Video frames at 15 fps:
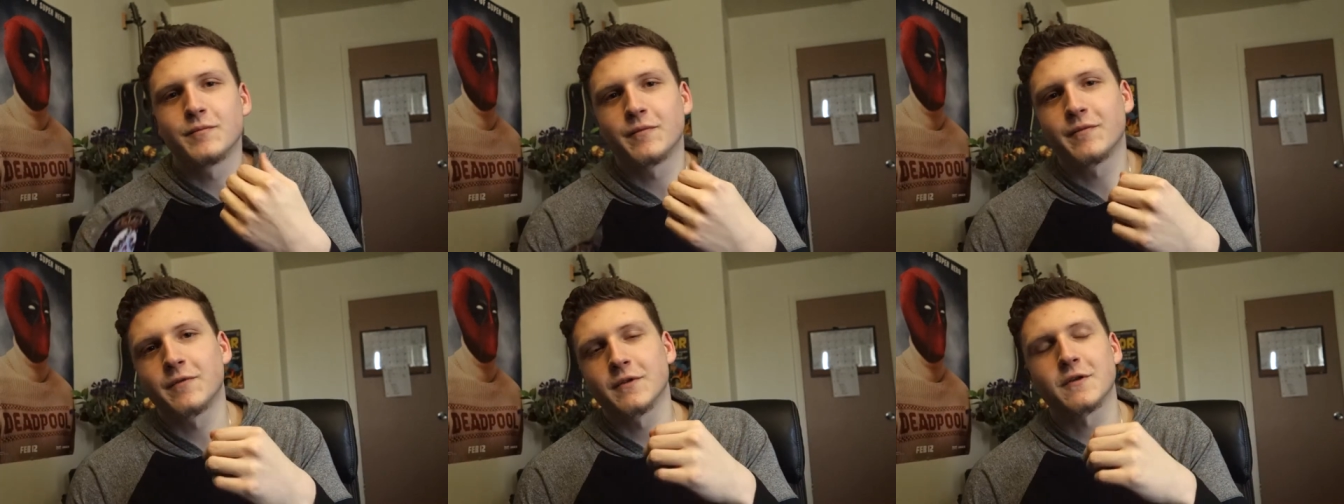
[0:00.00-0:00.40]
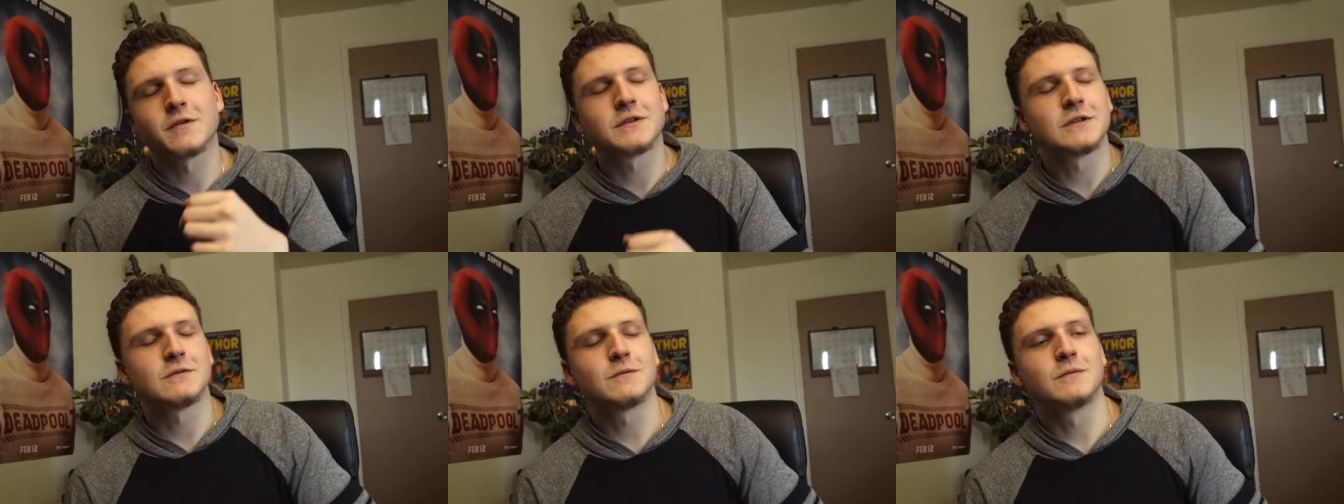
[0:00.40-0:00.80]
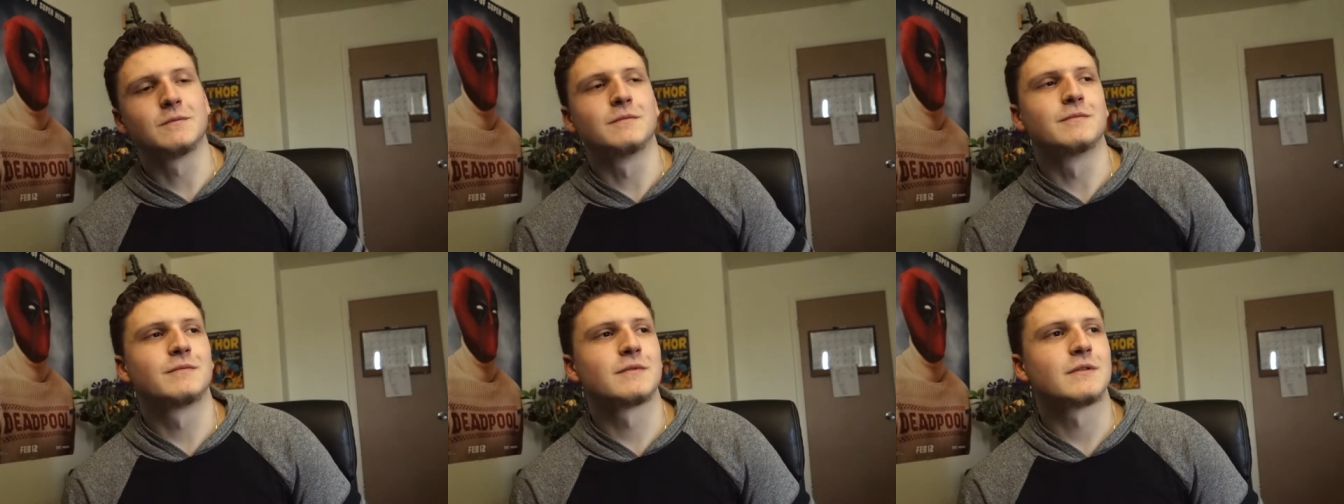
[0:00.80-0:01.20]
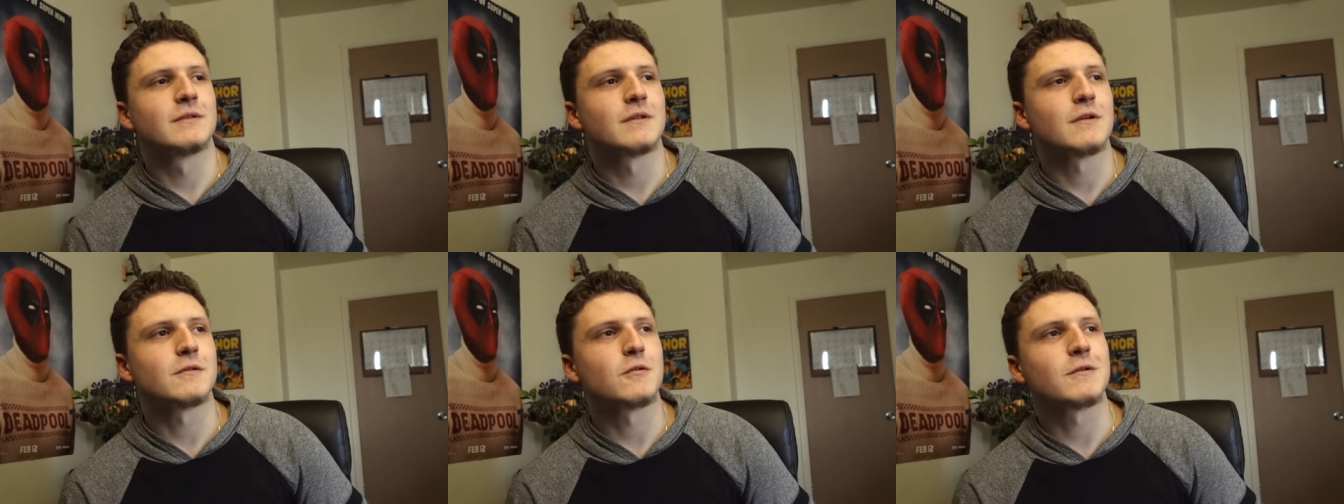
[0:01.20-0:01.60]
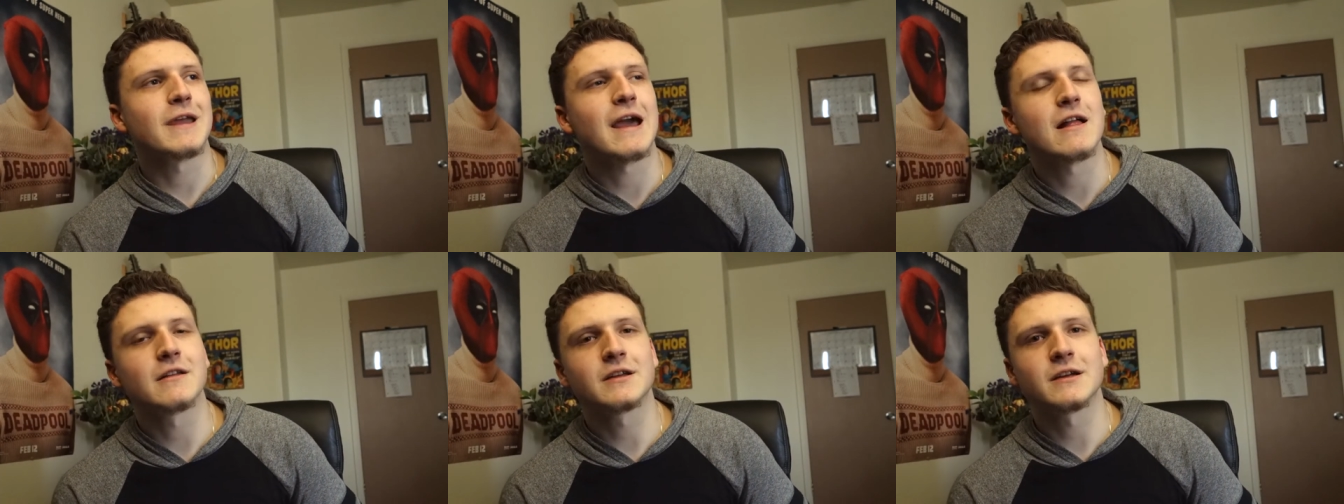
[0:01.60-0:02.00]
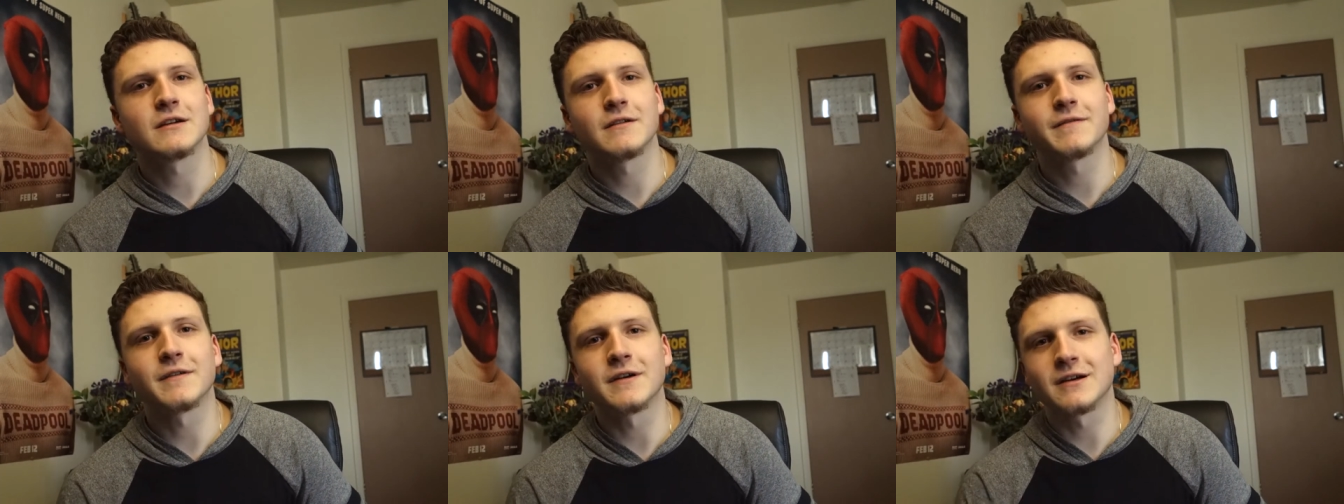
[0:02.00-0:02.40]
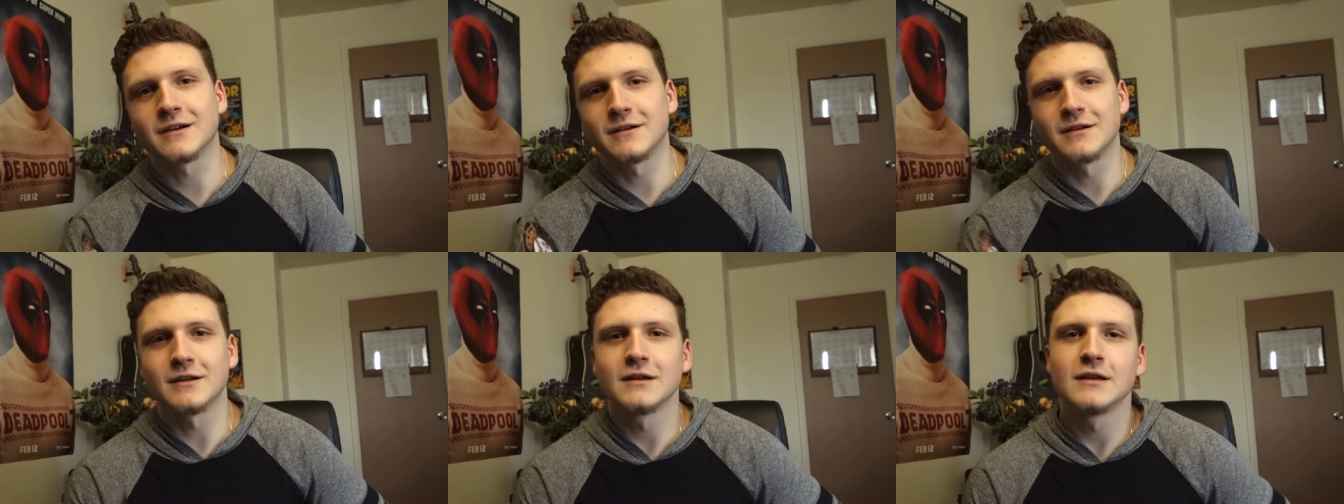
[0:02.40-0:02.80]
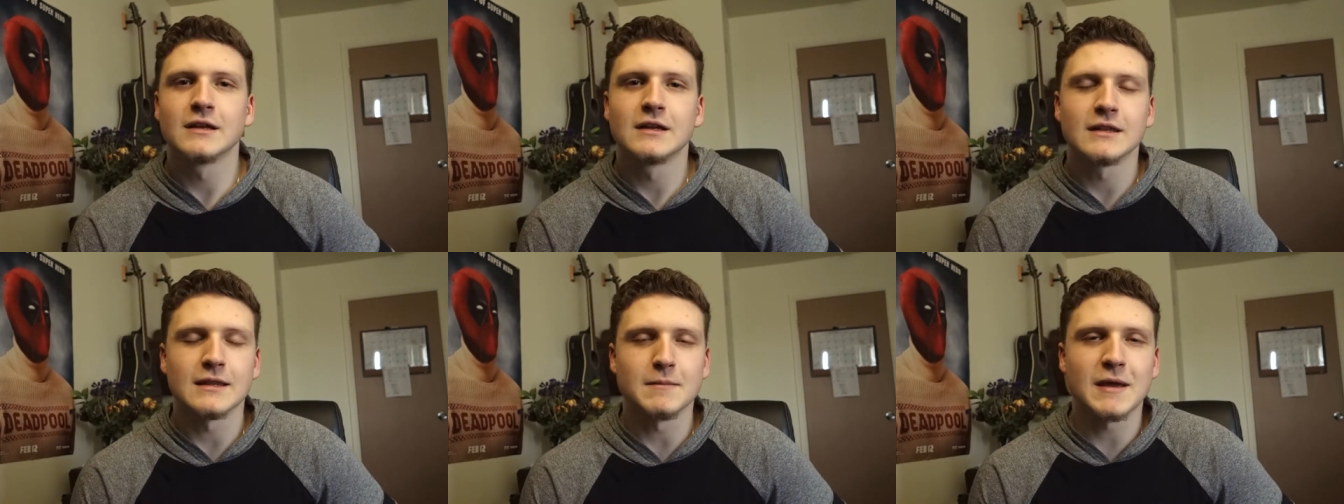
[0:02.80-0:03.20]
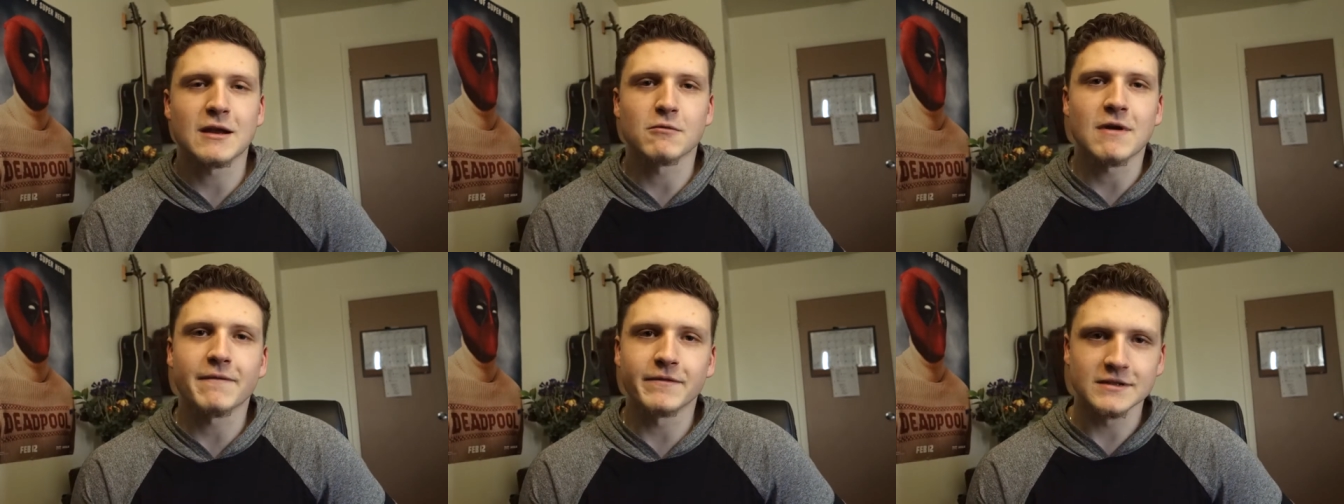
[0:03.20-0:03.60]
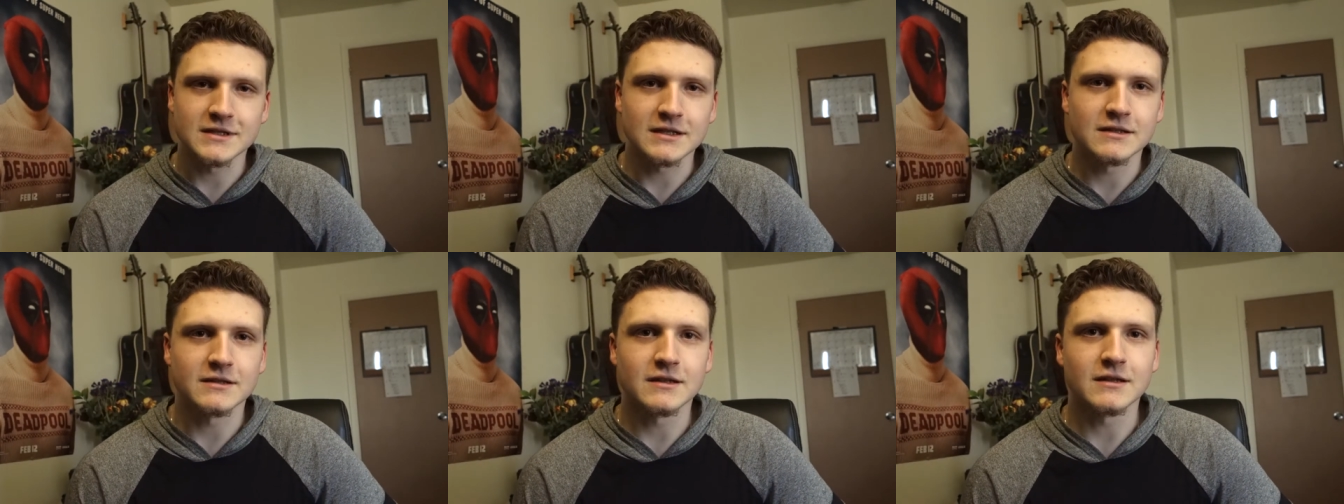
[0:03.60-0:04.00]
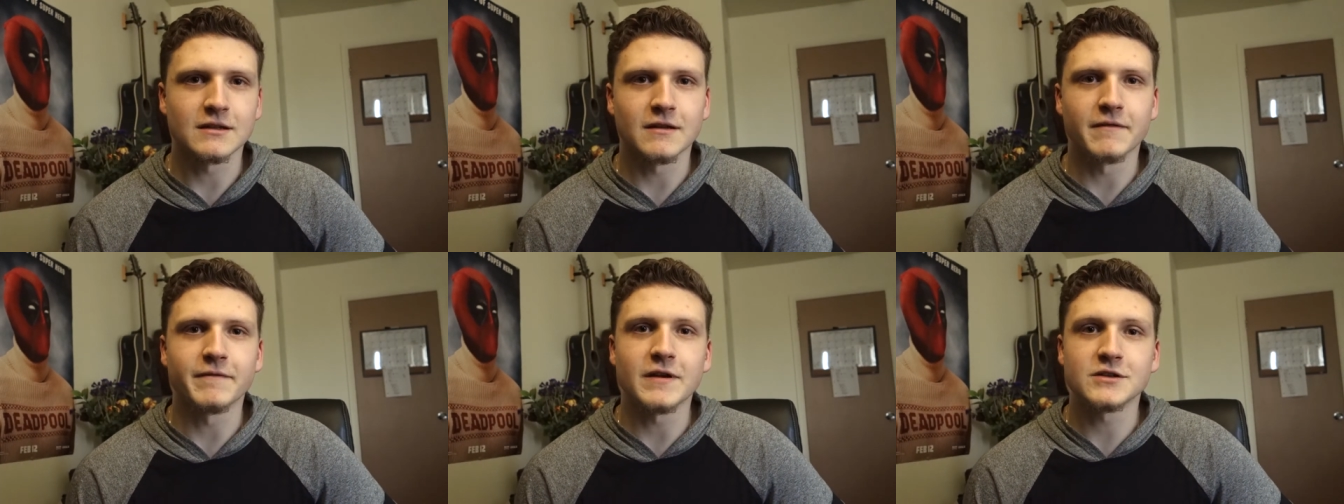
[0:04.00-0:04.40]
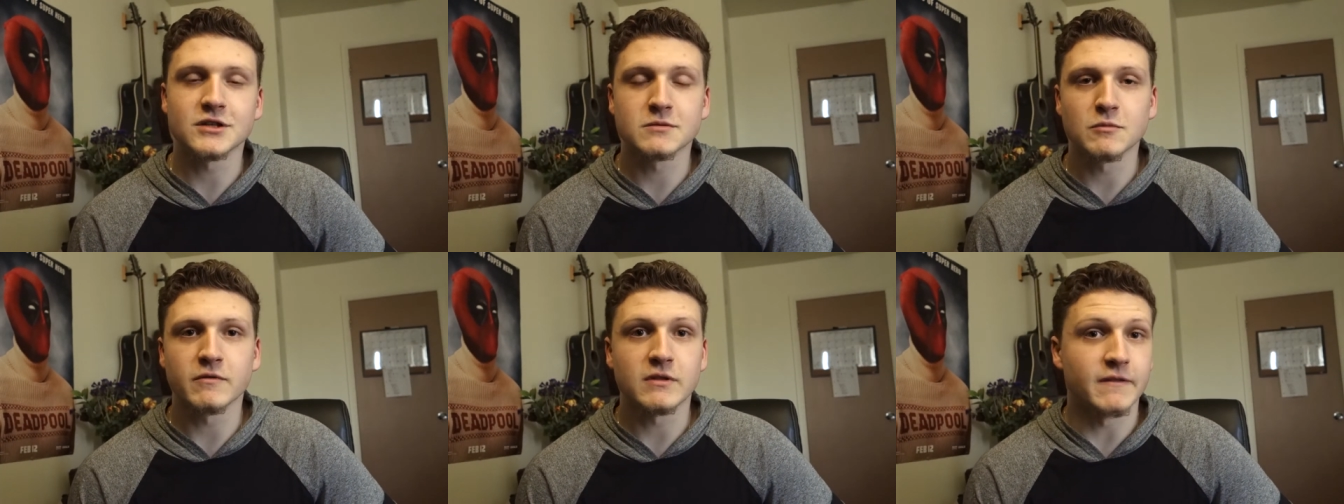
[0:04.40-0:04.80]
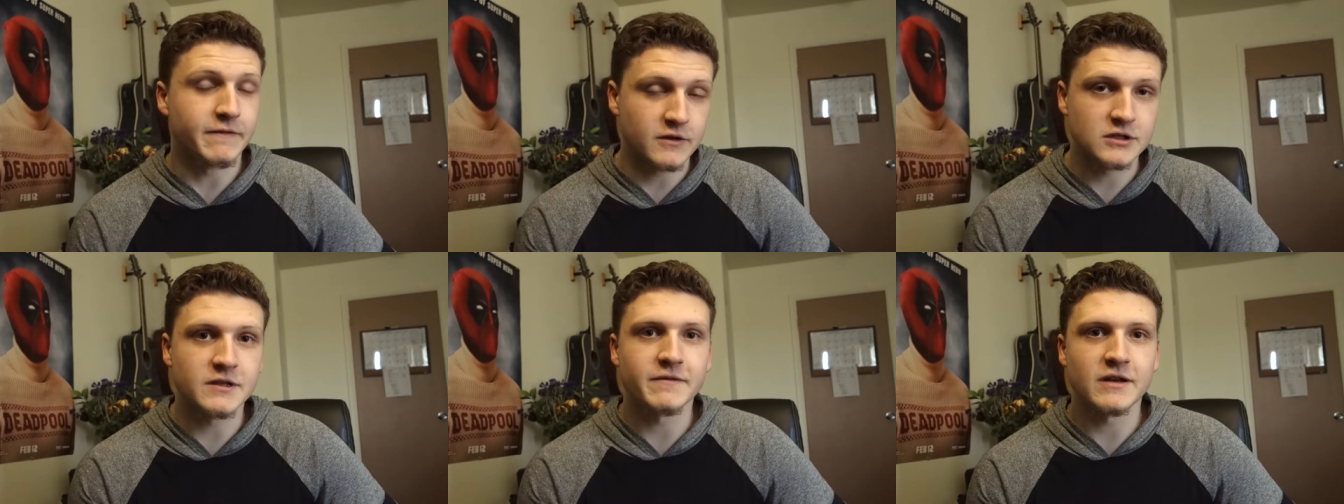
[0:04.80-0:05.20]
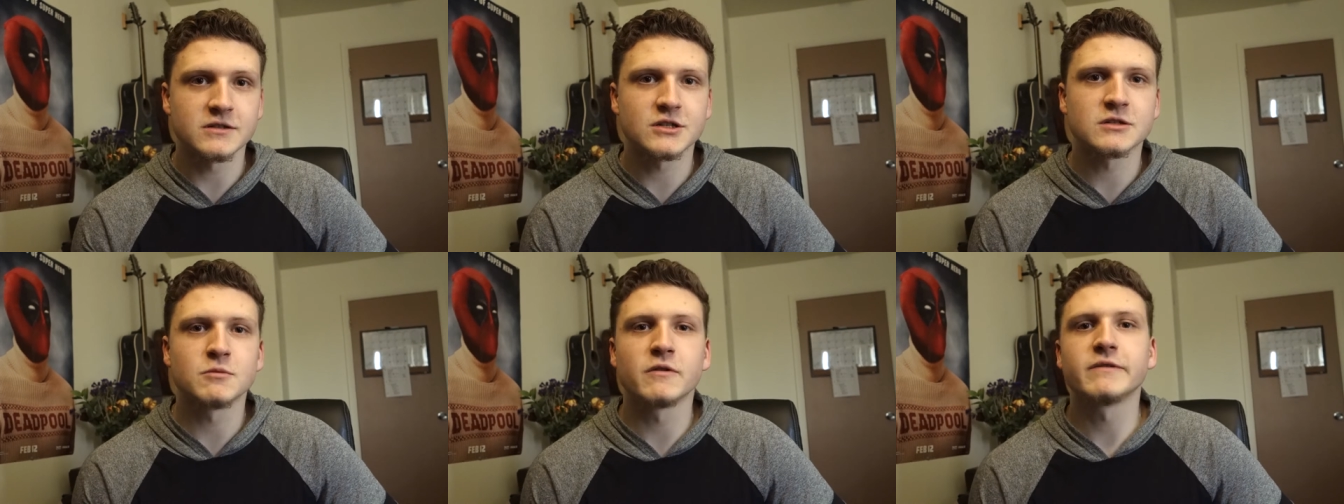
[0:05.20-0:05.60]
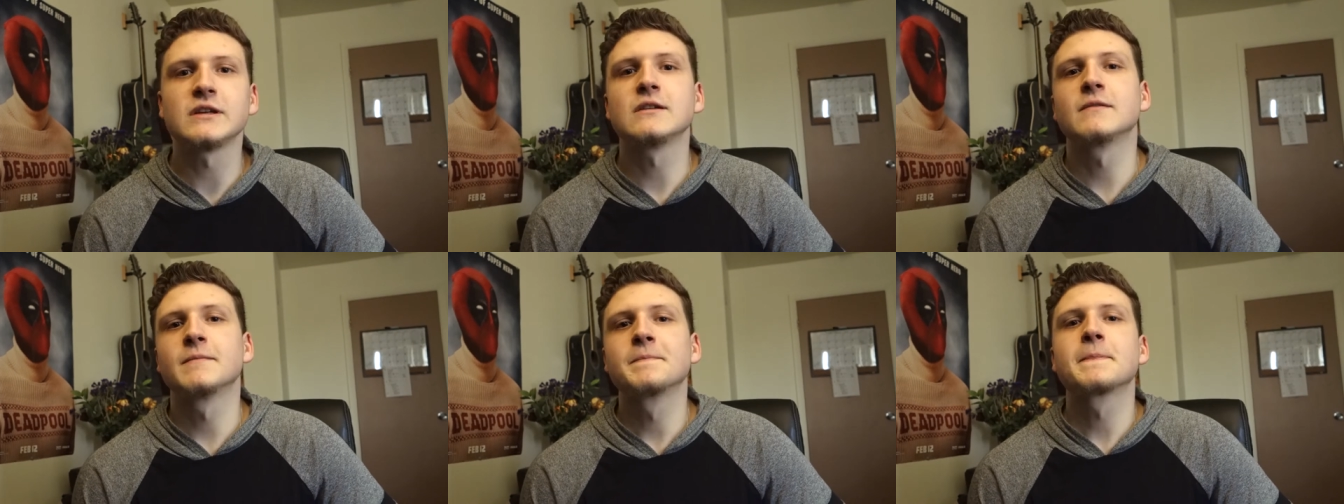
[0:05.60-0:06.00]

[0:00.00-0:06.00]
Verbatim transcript: for those who don't know Galaga, if they make a reference in the Avengers movie, the first Avengers movie,